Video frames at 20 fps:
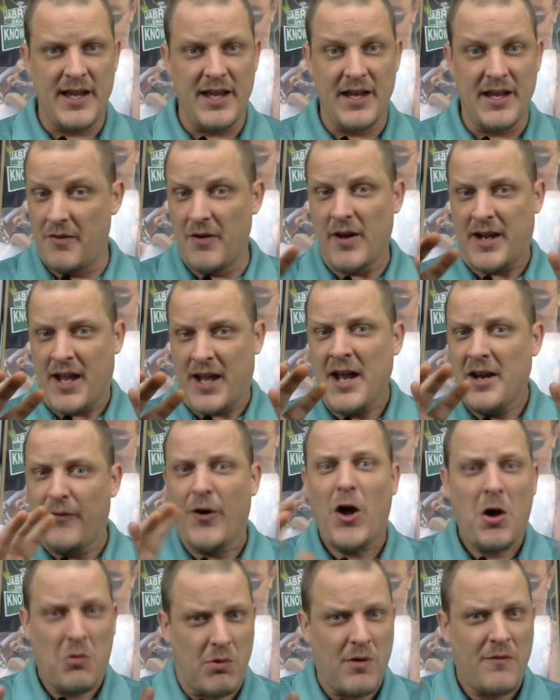It kind of
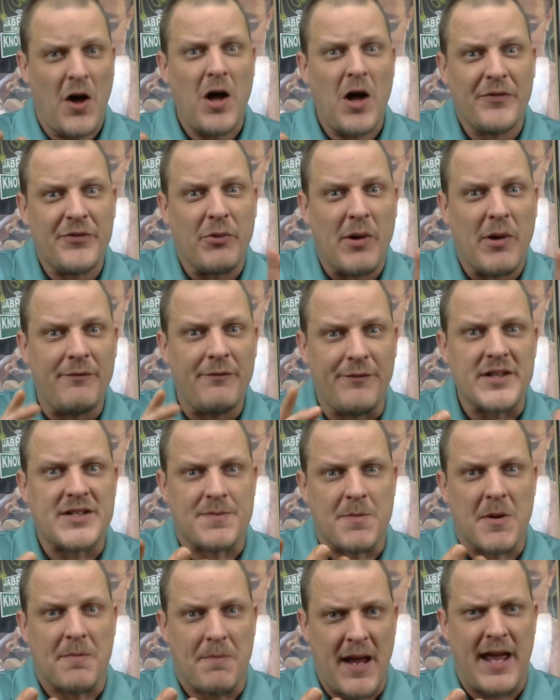all revolved around
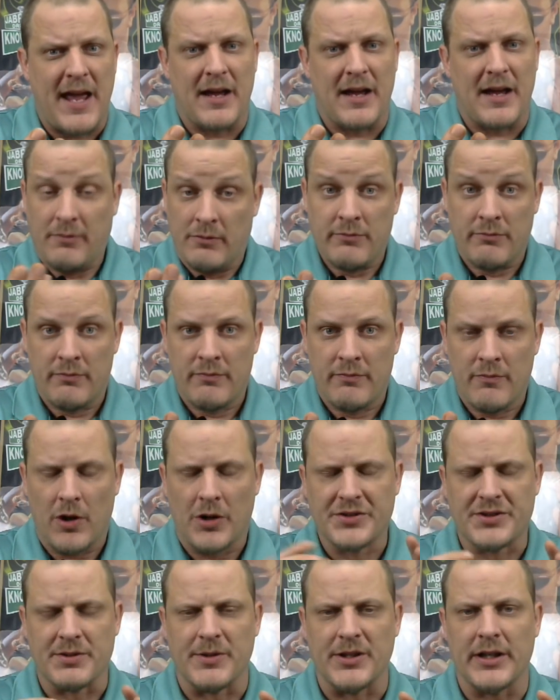Vince McMahon,
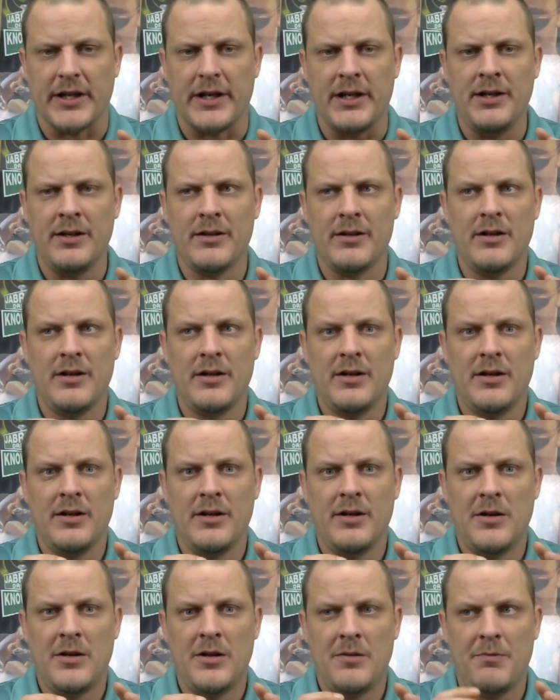ultimately.
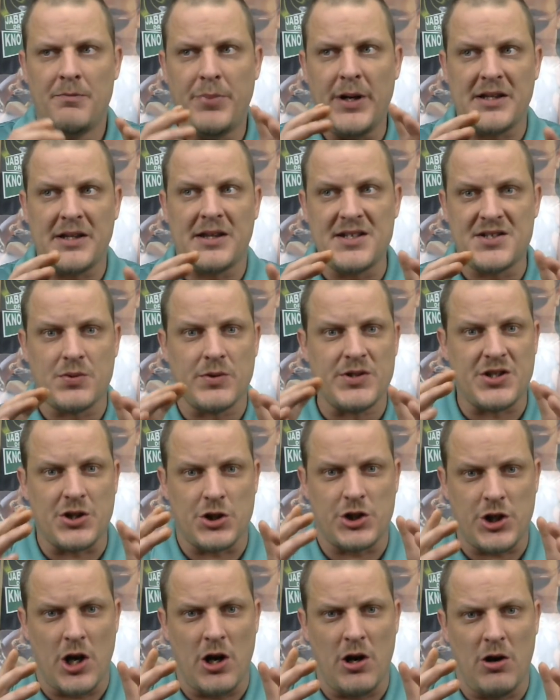But this was a
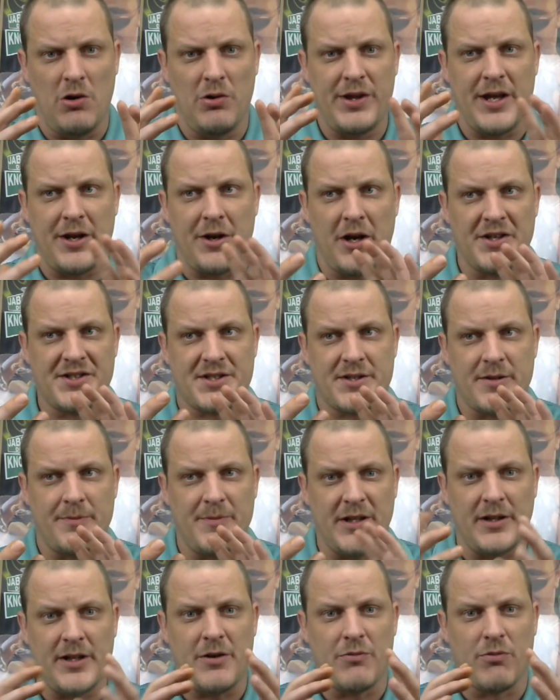show that
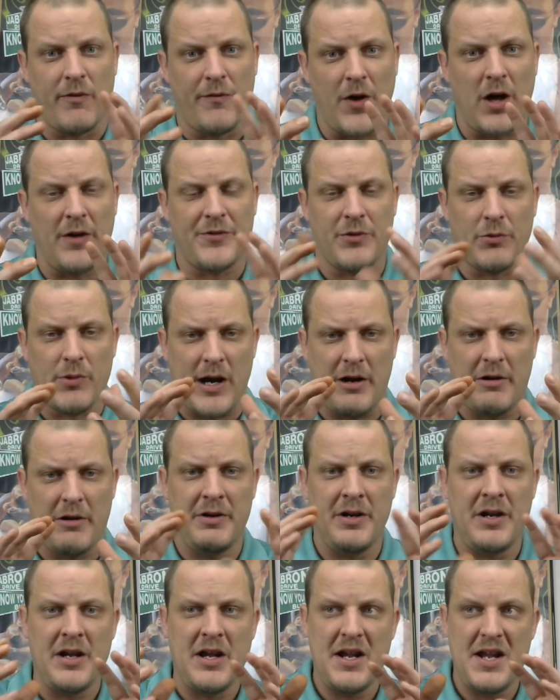ultimately revolved
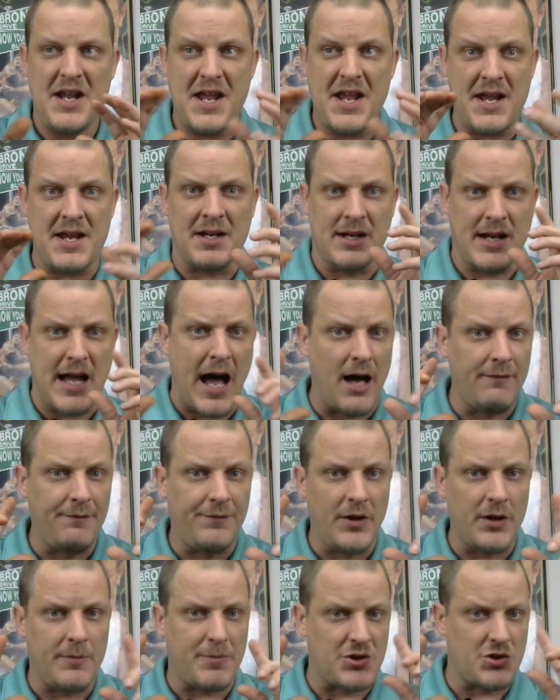around heat and
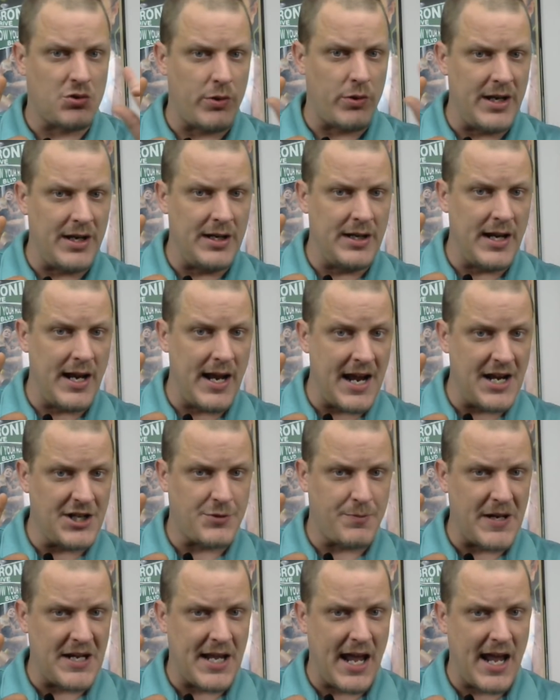conflict between
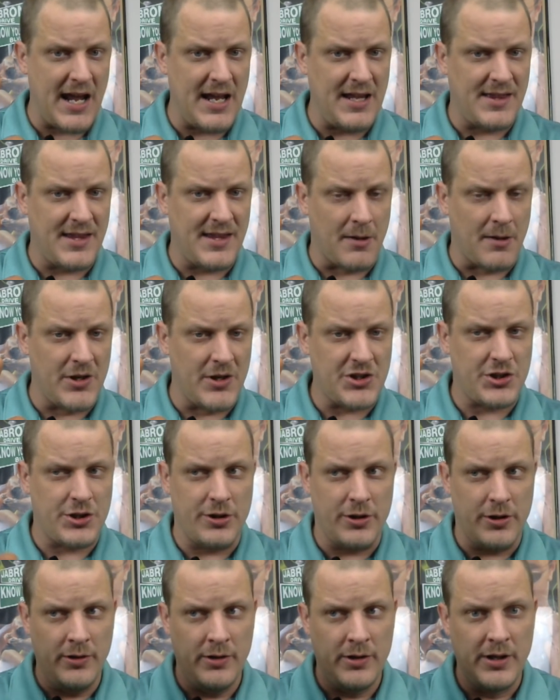HBK, the
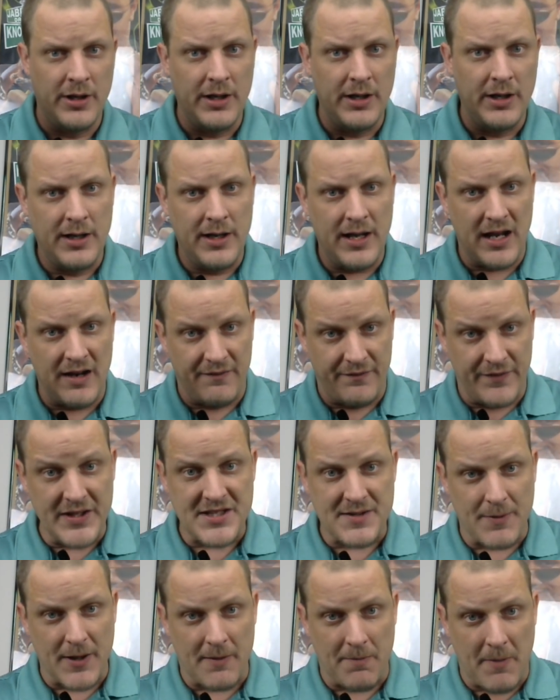commissioner, and
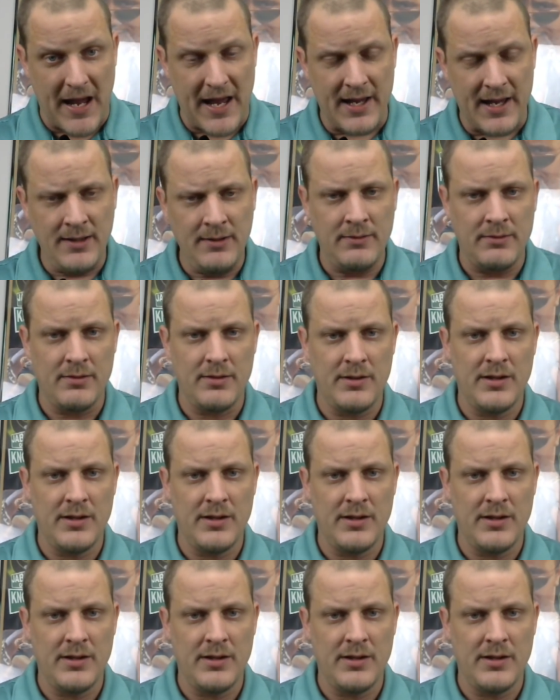Vince McMahon.